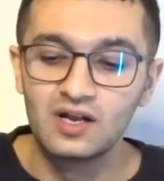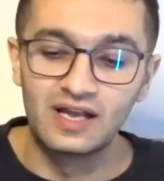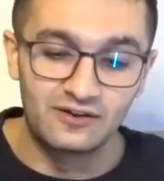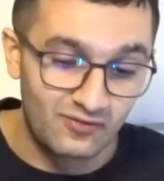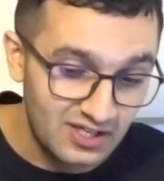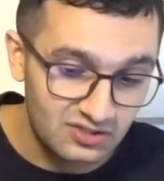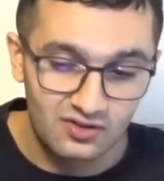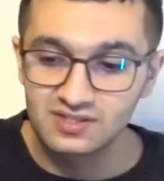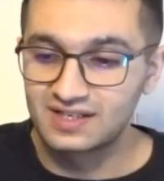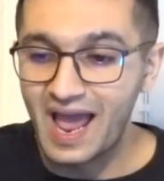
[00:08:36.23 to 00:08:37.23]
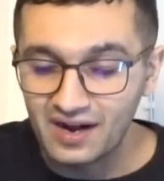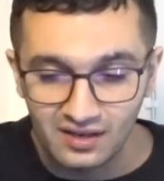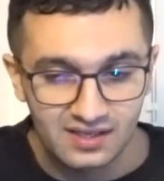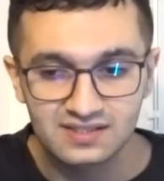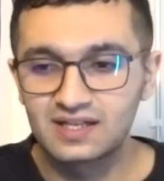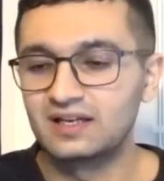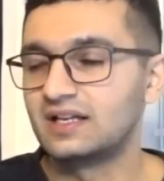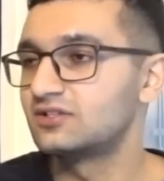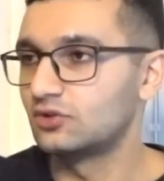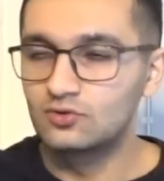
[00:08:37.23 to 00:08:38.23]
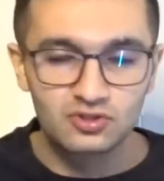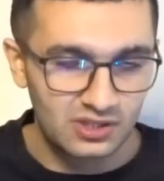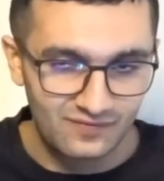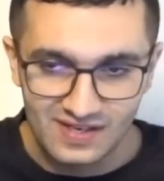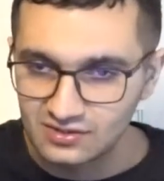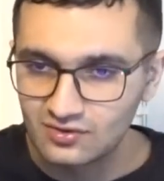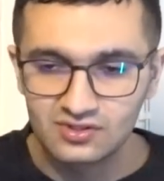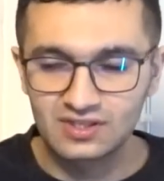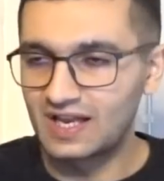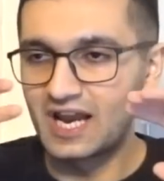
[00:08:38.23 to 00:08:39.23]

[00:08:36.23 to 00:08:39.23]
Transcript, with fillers: investors and analysts and institutional investors,